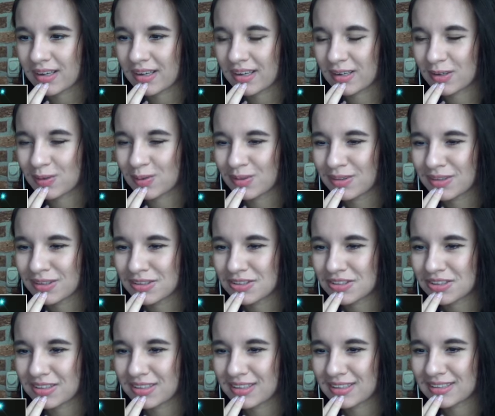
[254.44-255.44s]
I don't think
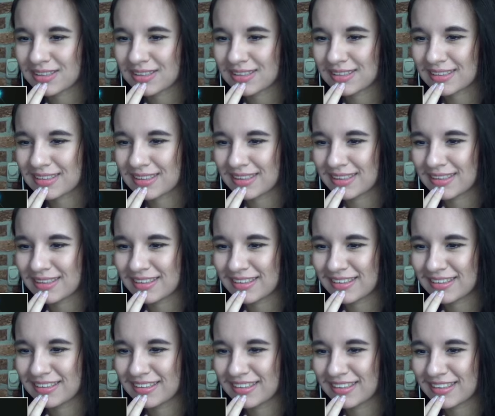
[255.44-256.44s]
she gets it
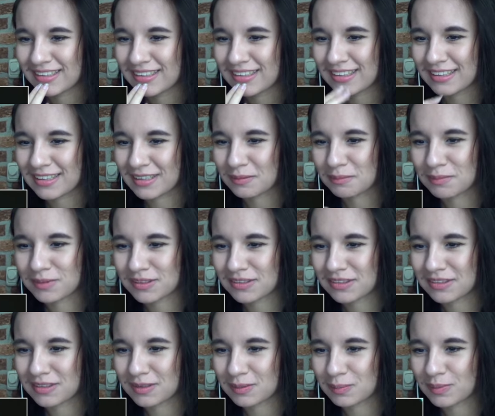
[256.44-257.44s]
like Miss
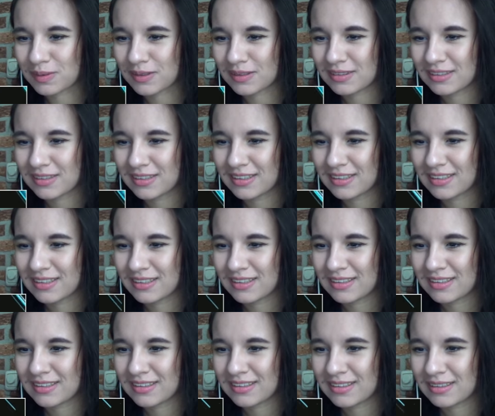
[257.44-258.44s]
Colombia.
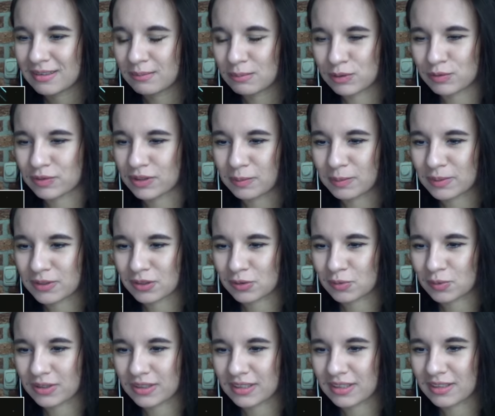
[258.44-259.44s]
Miss Philippines not
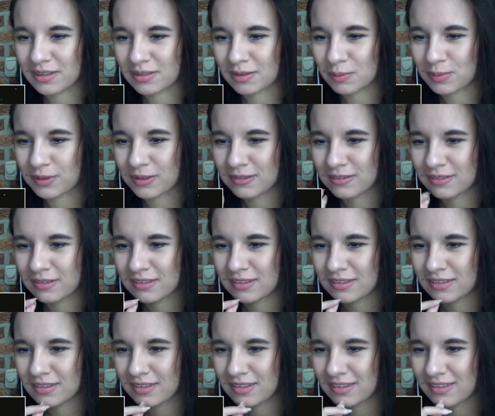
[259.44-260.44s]
really either, but
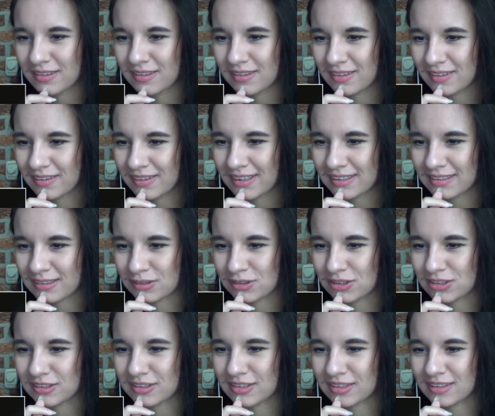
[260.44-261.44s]
okay, no,
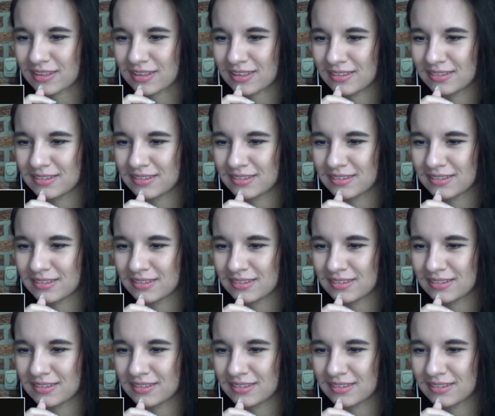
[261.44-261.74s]
she's kidding.